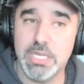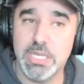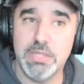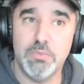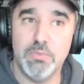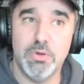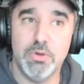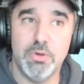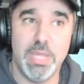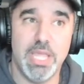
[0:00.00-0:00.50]
in the
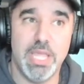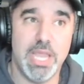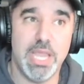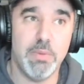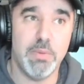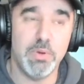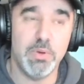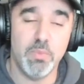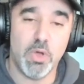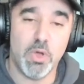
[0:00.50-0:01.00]
room and i
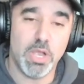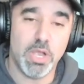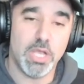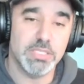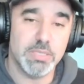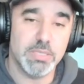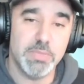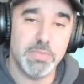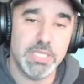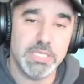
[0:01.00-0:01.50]
would walk on
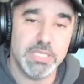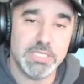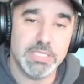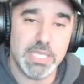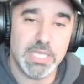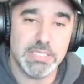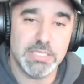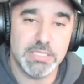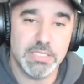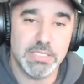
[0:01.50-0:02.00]
some of these
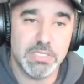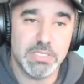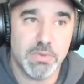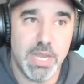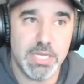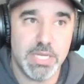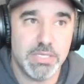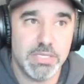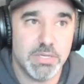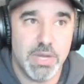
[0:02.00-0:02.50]
sets as a
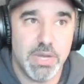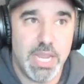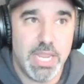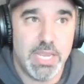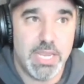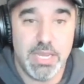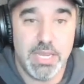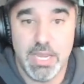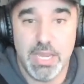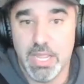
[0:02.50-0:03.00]
director
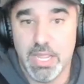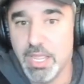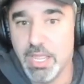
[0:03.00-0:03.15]
and